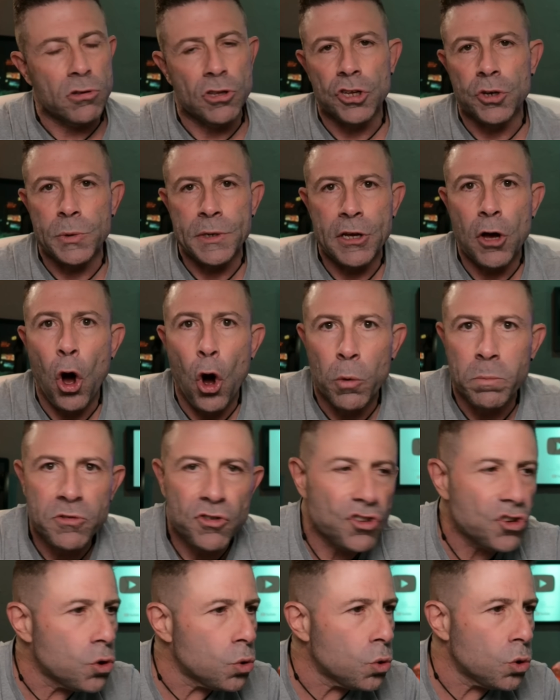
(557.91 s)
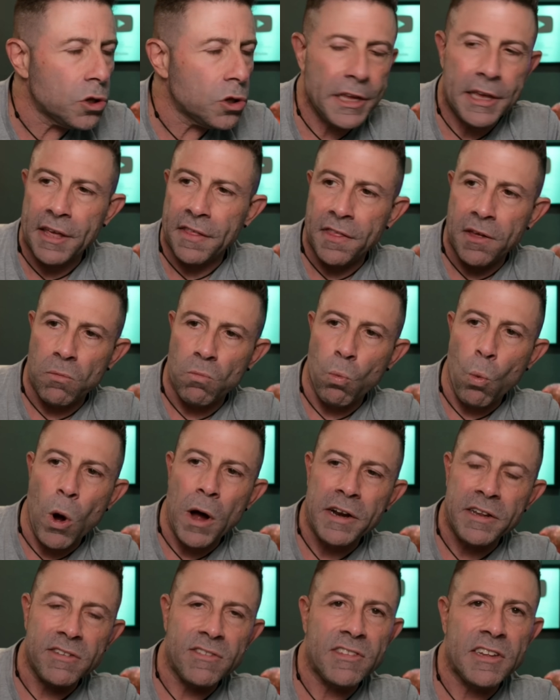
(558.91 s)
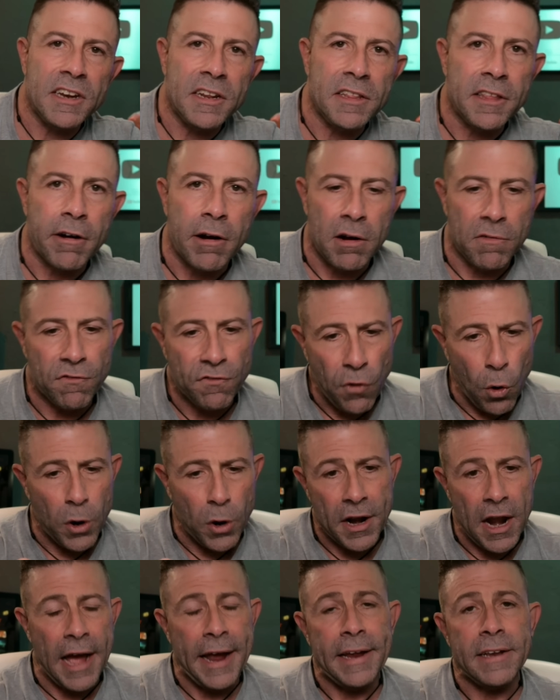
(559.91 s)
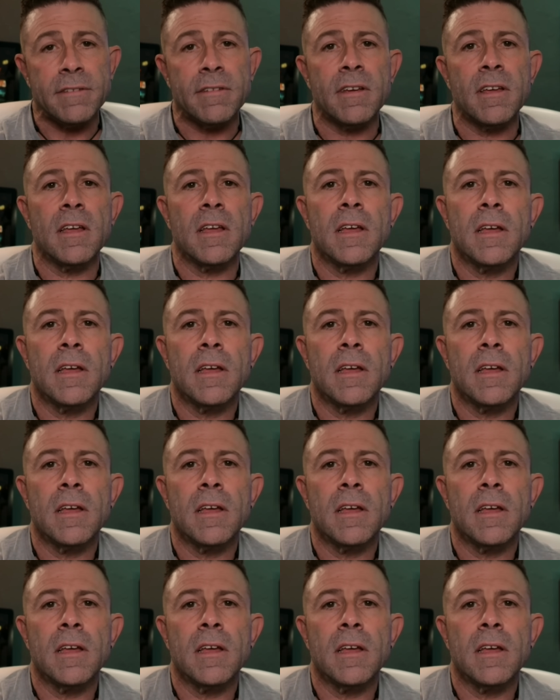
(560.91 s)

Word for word: doing homeschooling and then one is sitting there on Fortnite